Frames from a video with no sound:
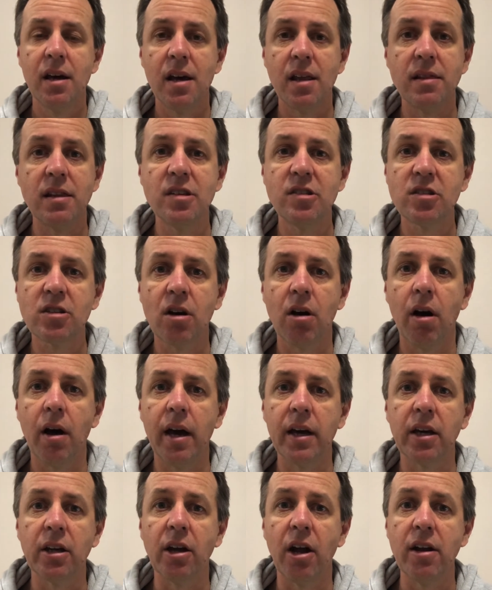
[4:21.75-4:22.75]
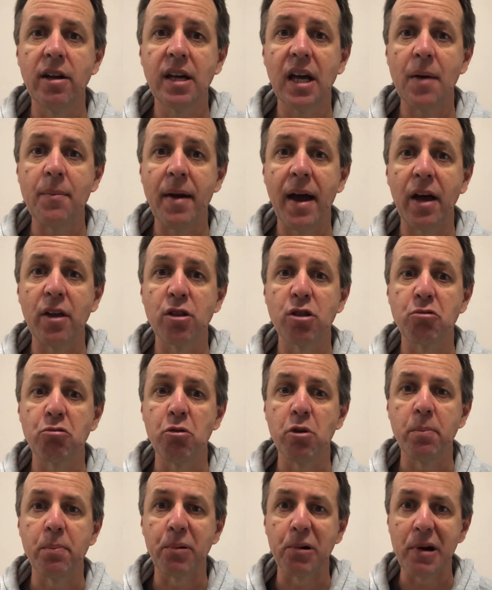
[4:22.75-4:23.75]
This kind can only come out
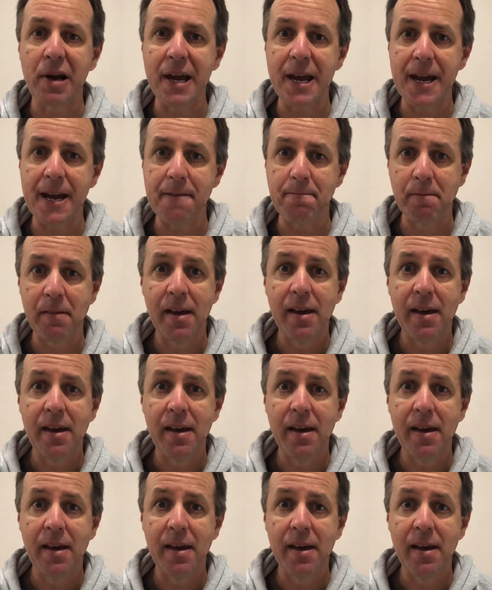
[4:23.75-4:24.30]
through prayer.